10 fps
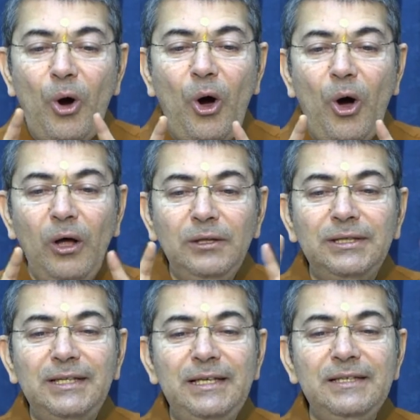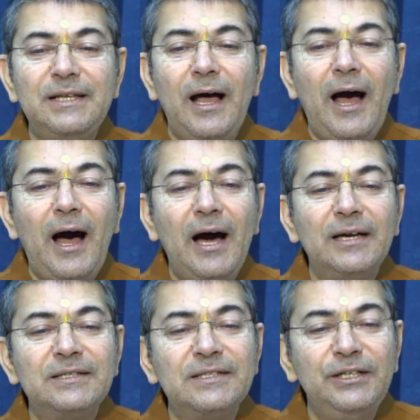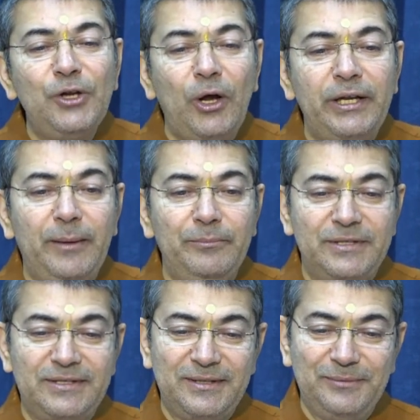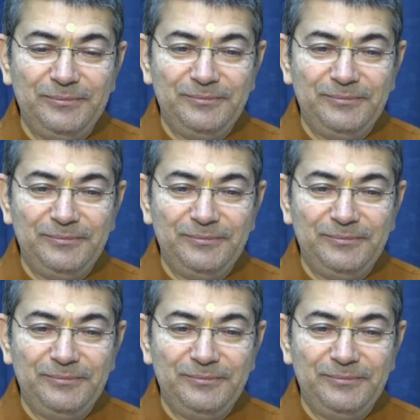all these are synonyms